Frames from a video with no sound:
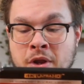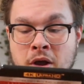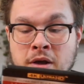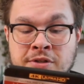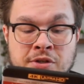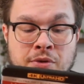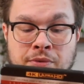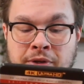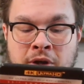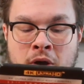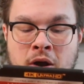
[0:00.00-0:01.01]
Also,
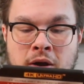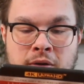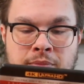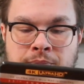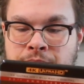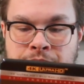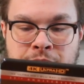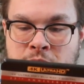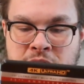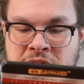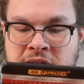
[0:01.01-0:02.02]
the car.
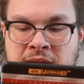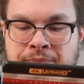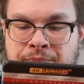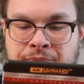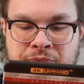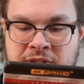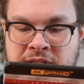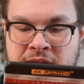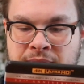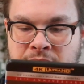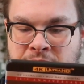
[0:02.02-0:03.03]
Christine.
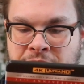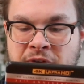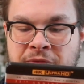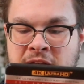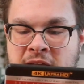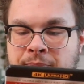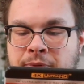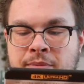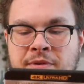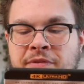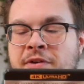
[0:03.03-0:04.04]
58
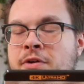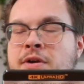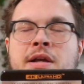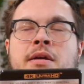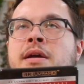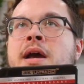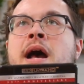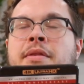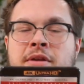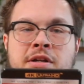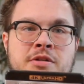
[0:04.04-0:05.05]
Plymouth Fury.
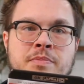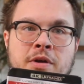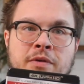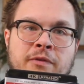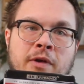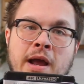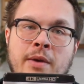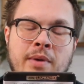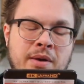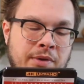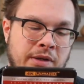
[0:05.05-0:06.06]
God, it is beautiful. I
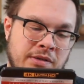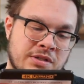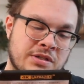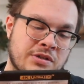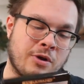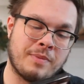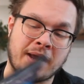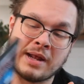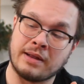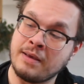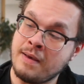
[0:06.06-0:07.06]
want one so
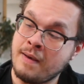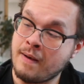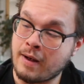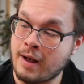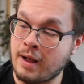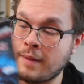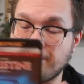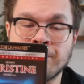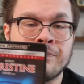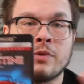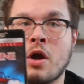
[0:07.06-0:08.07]
bad.
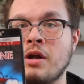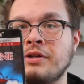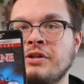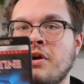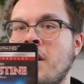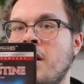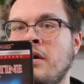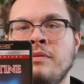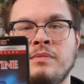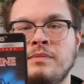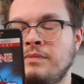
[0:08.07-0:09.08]
Haunted
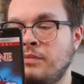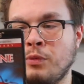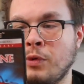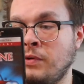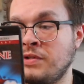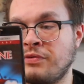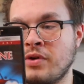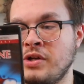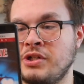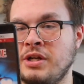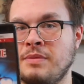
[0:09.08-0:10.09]
car, ruins
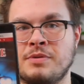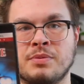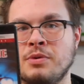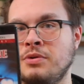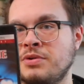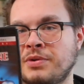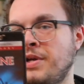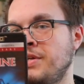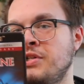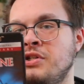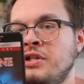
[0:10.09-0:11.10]
friendships, ruins
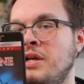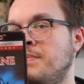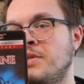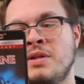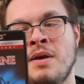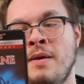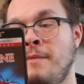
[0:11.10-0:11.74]
relationships.